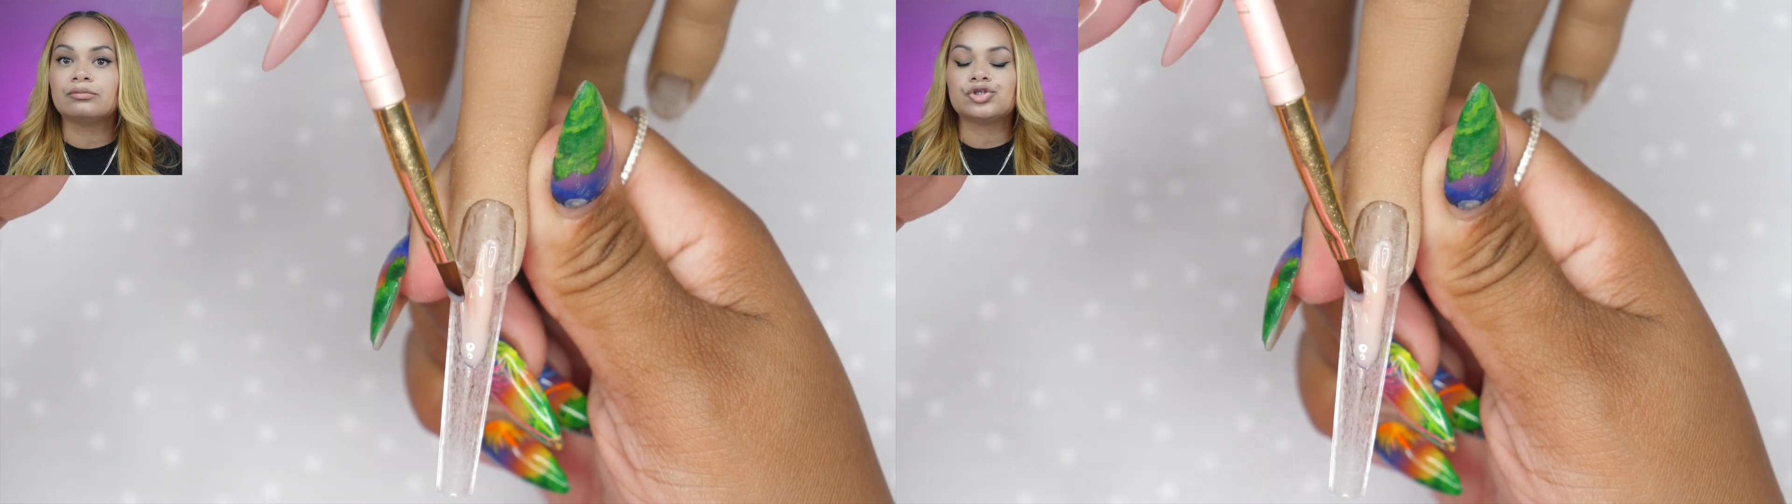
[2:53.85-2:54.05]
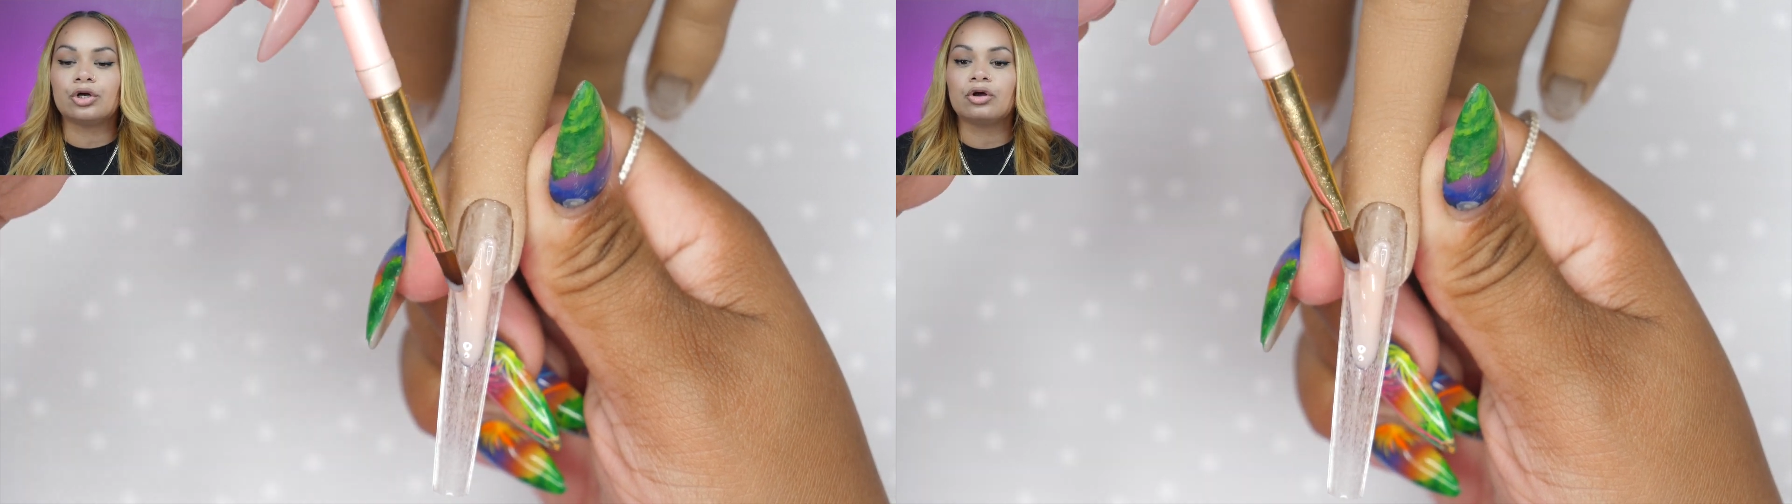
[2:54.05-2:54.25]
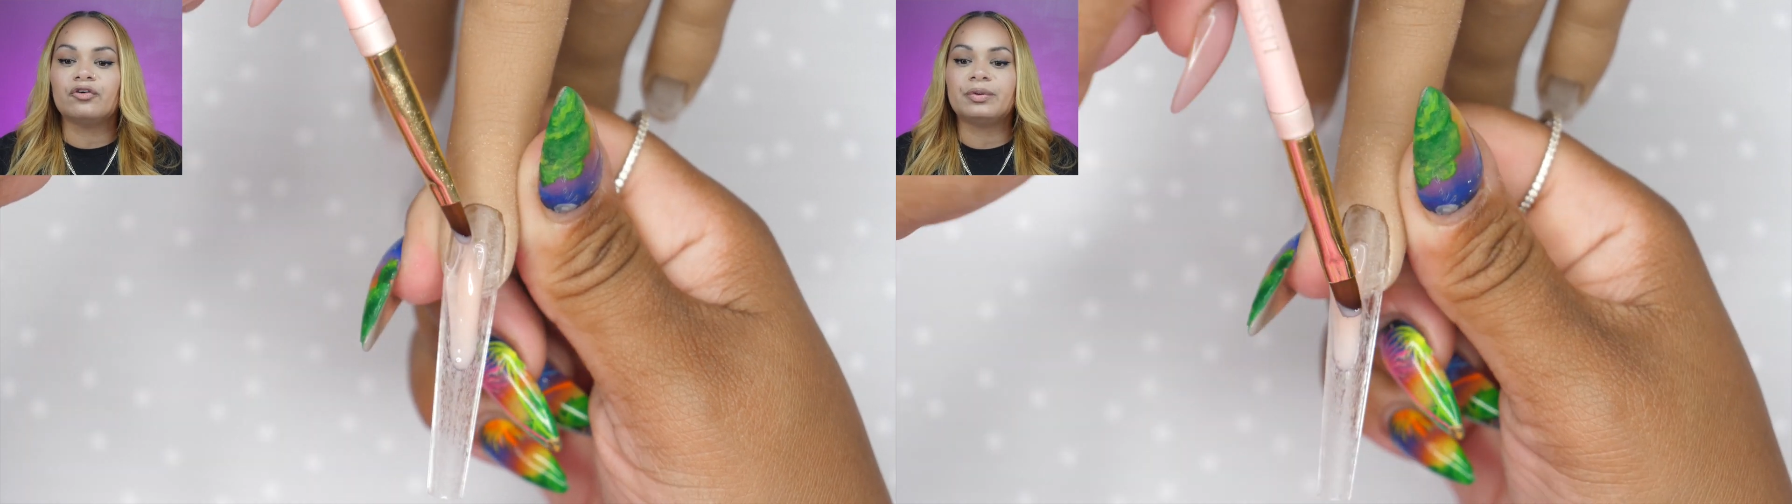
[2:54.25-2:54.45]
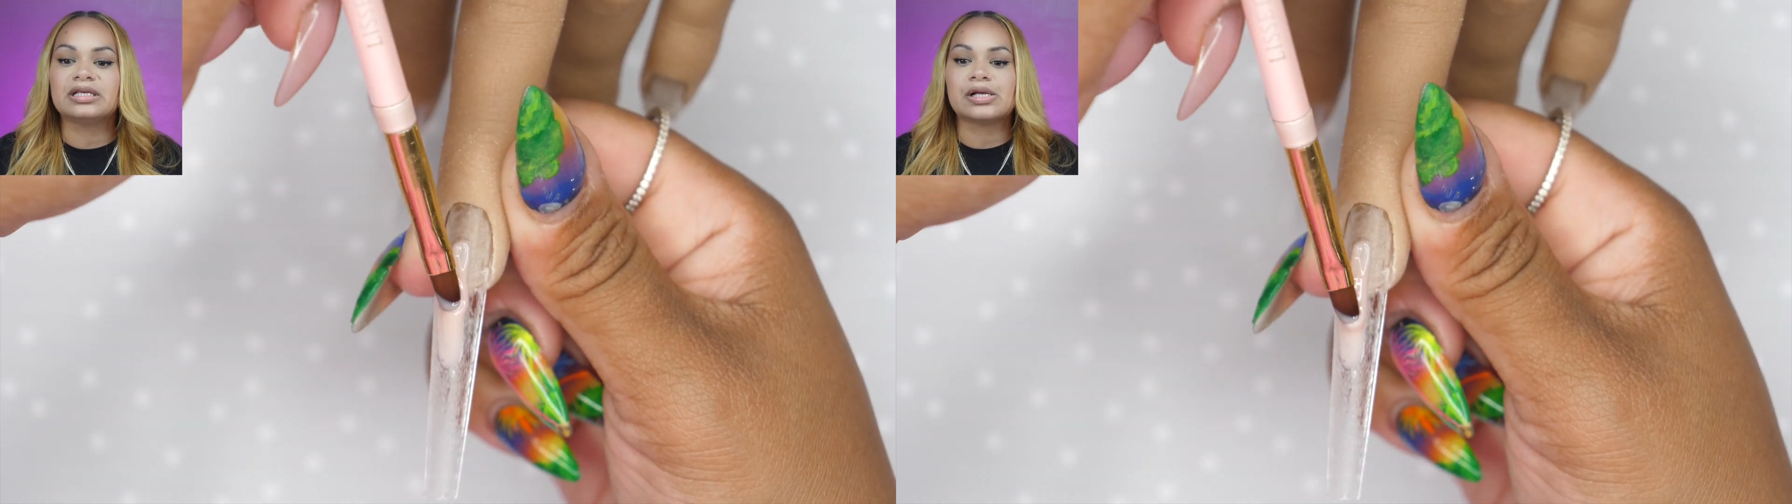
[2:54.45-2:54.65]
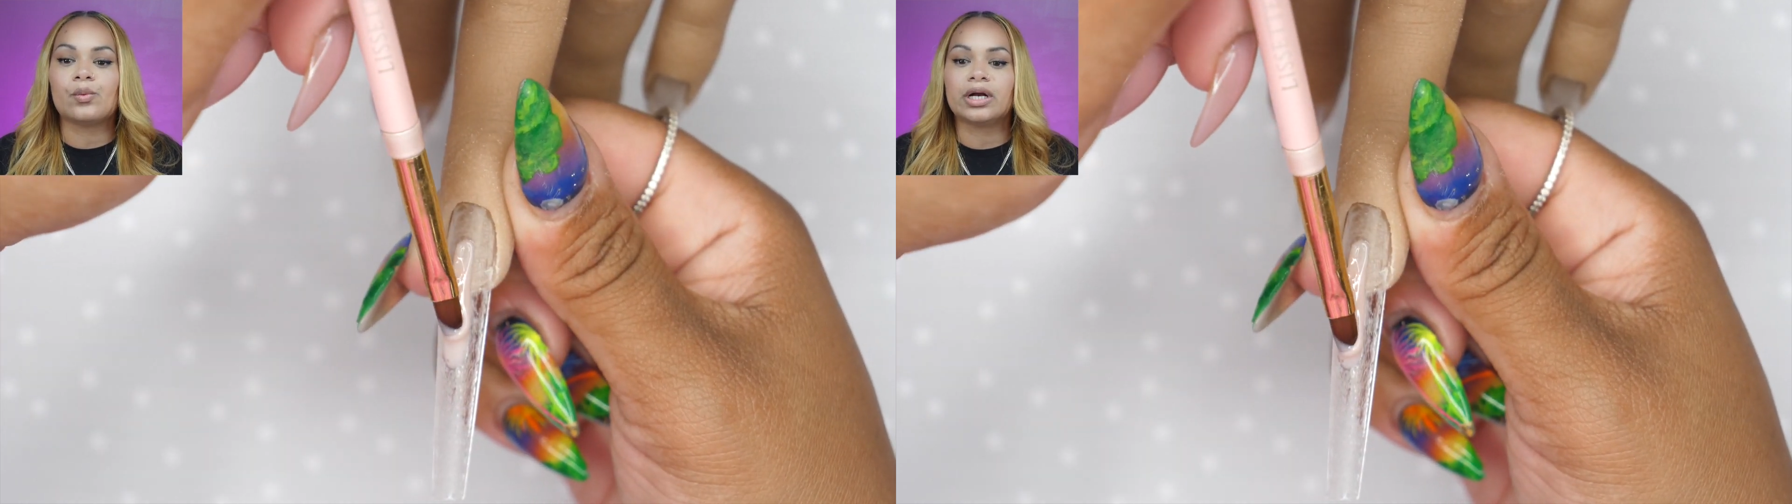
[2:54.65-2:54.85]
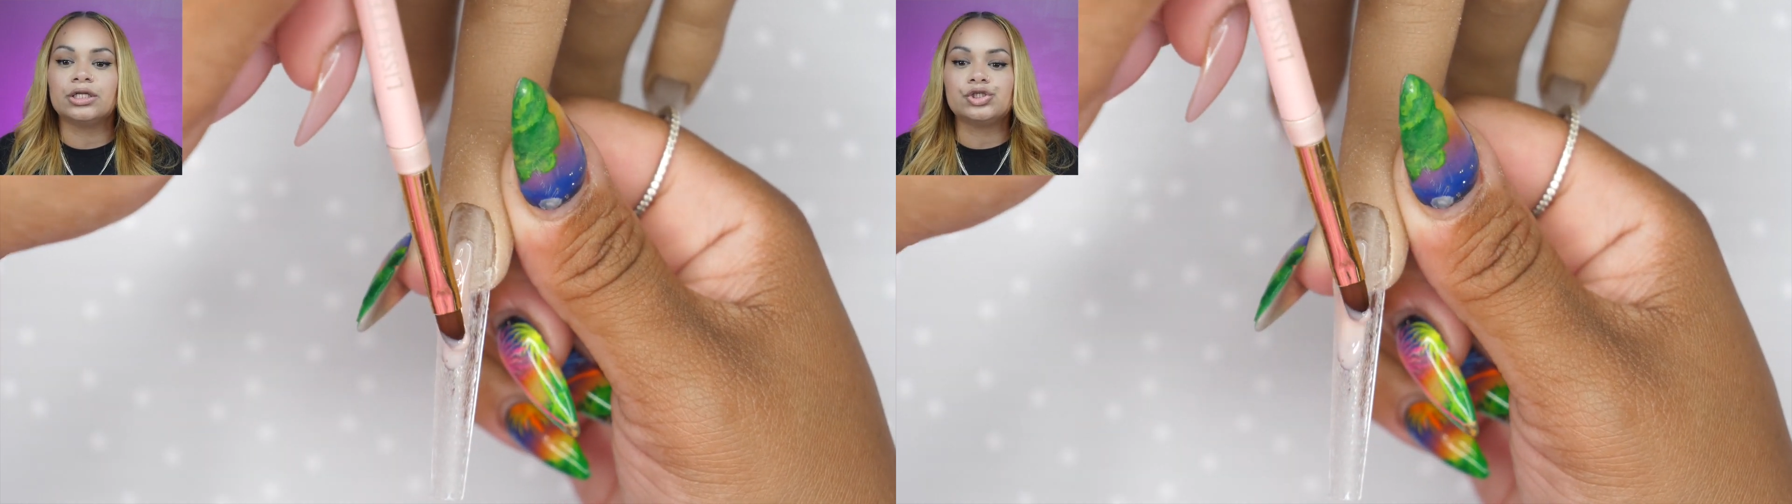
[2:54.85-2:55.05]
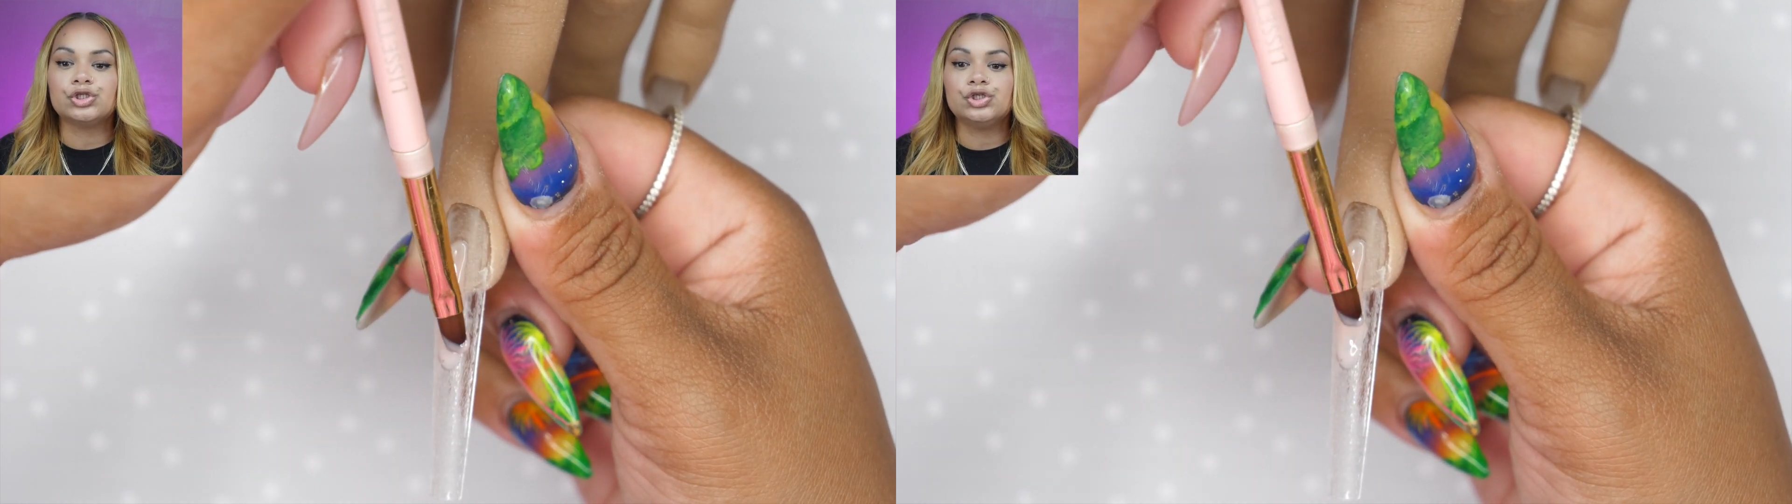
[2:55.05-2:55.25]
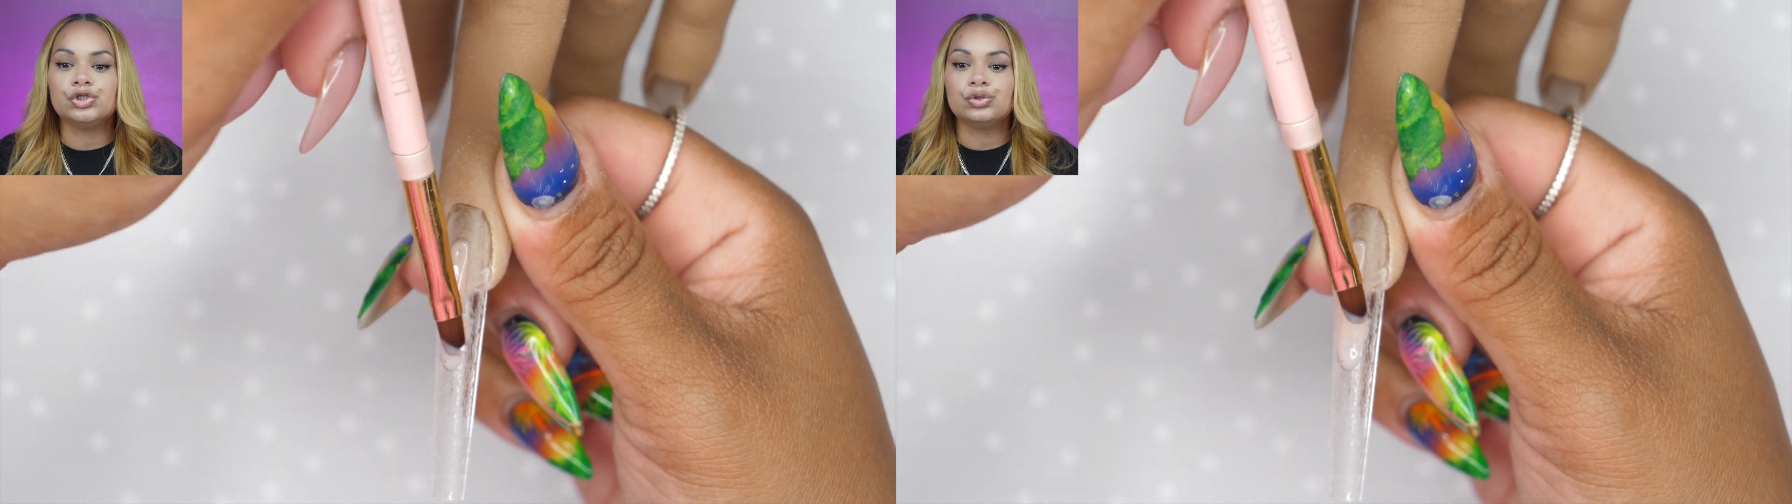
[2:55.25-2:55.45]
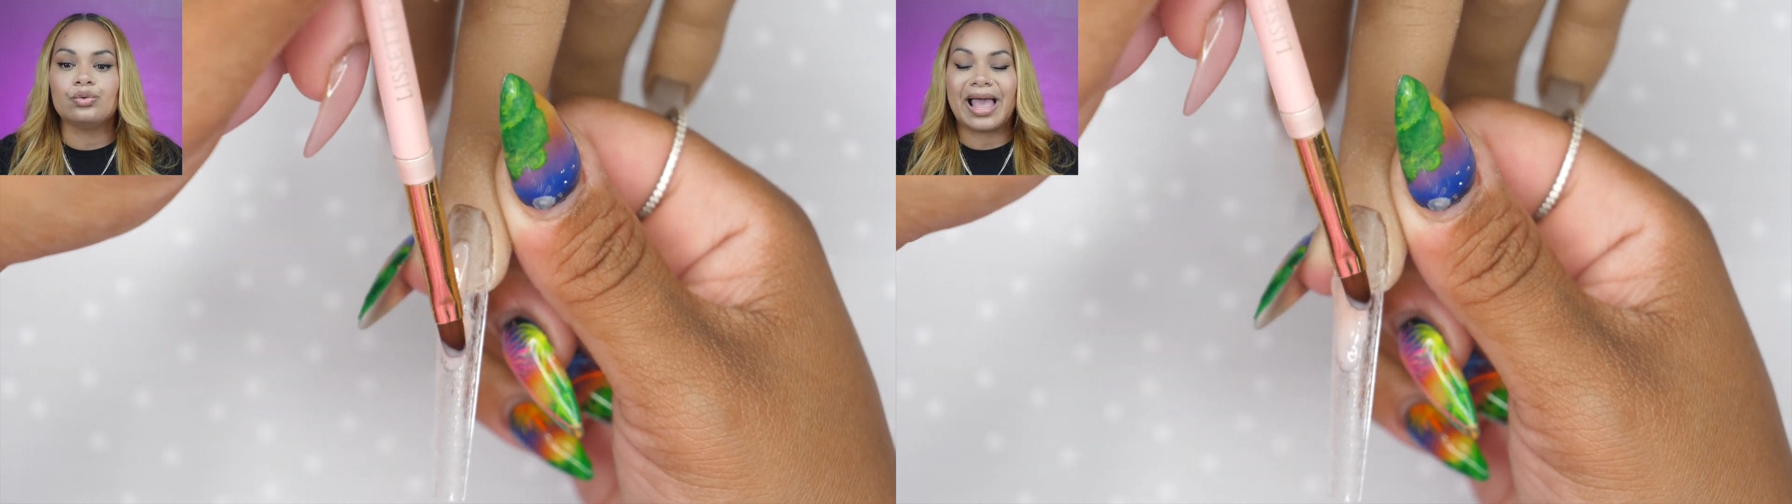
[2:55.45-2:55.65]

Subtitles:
I'm starting off because I wanted to do